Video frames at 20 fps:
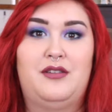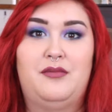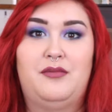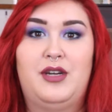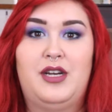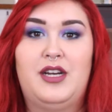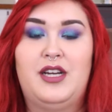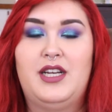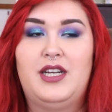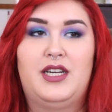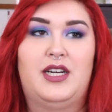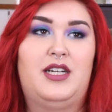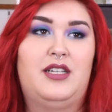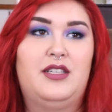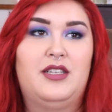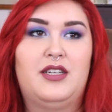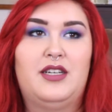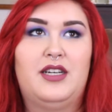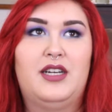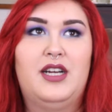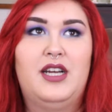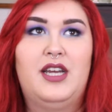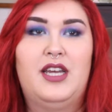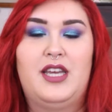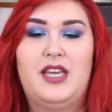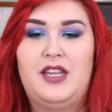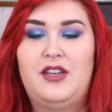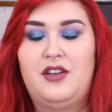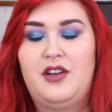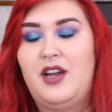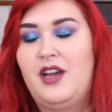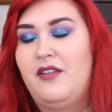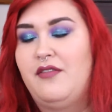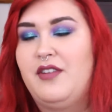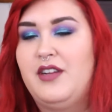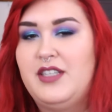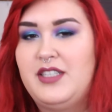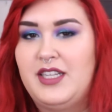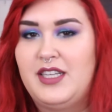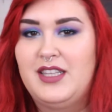in wearing color in your
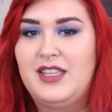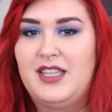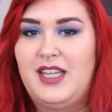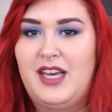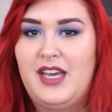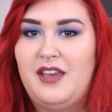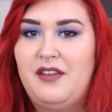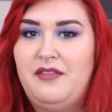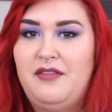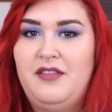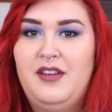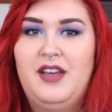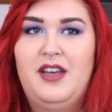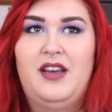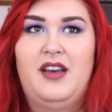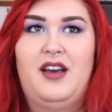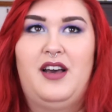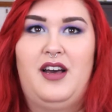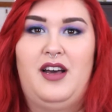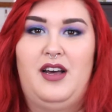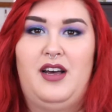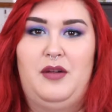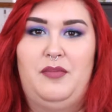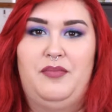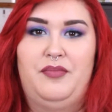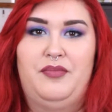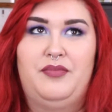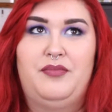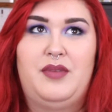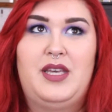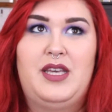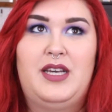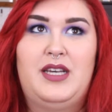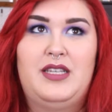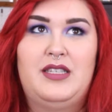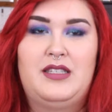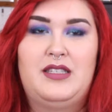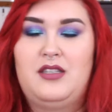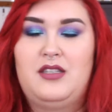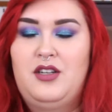everyday life,
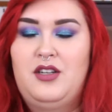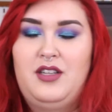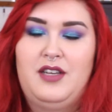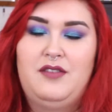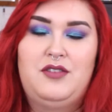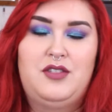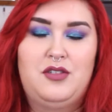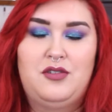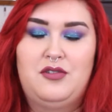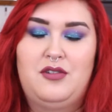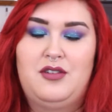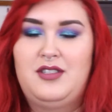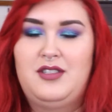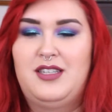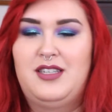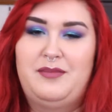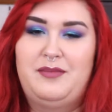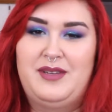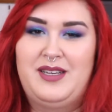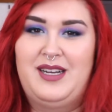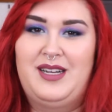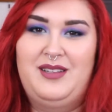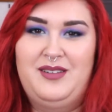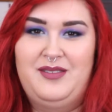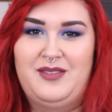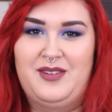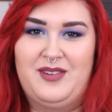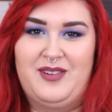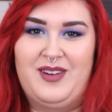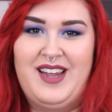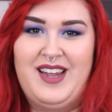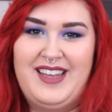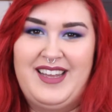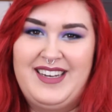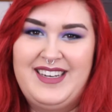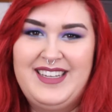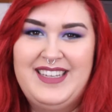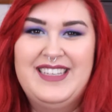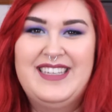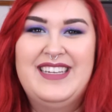because you know, life's too short to not be colorful,
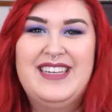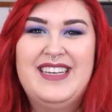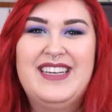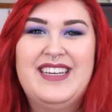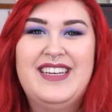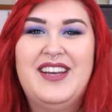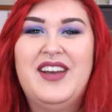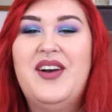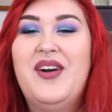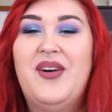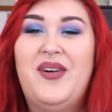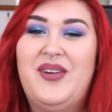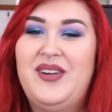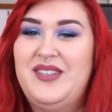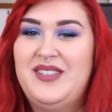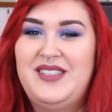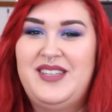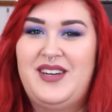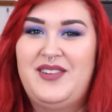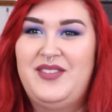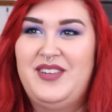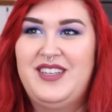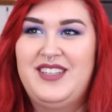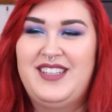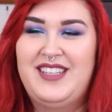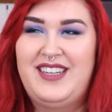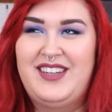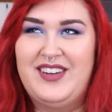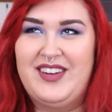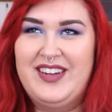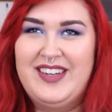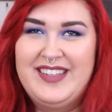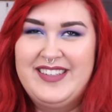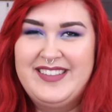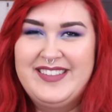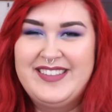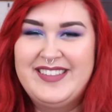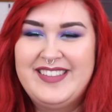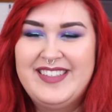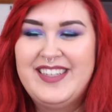right? Or to not wear glitter.
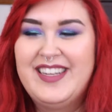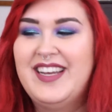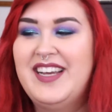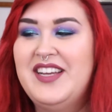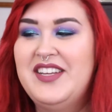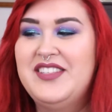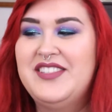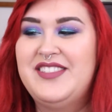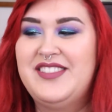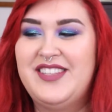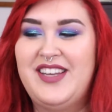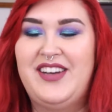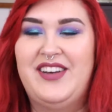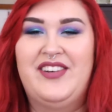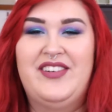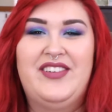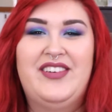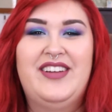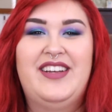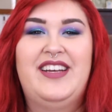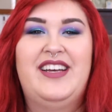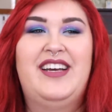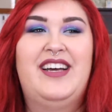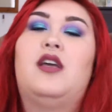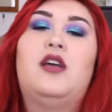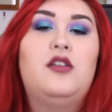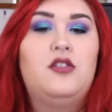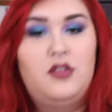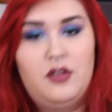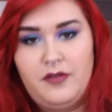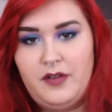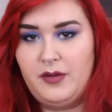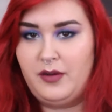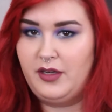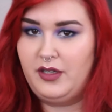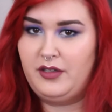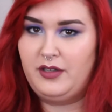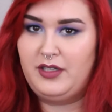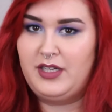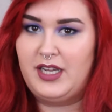So if you
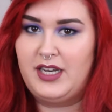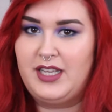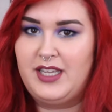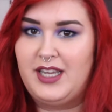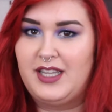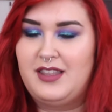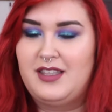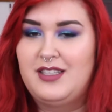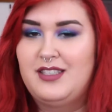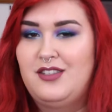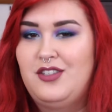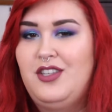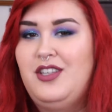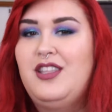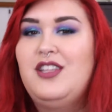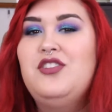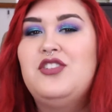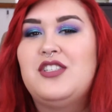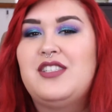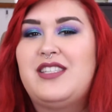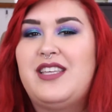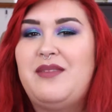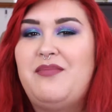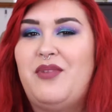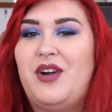want to learn how to get this look, then just keep